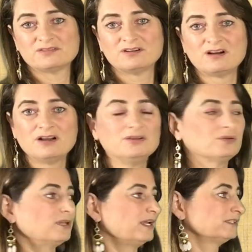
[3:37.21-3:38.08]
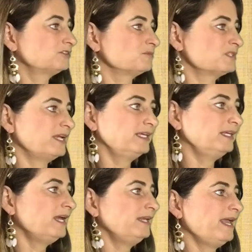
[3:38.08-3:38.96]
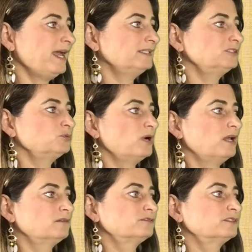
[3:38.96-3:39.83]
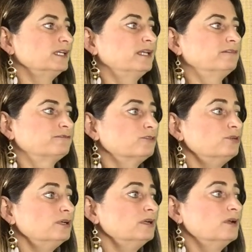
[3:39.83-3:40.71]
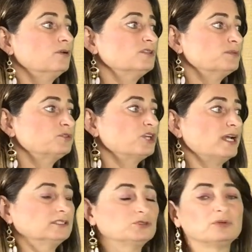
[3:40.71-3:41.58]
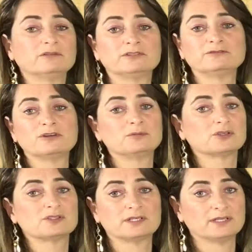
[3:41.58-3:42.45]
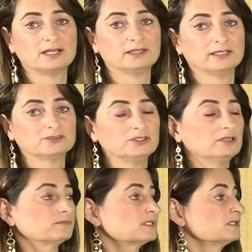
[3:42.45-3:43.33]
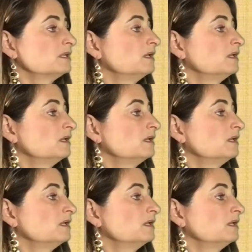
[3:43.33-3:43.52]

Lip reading: There are no like terms. I cannot add 12 and 4 or subtract the 12 and 4 because they're not like terms.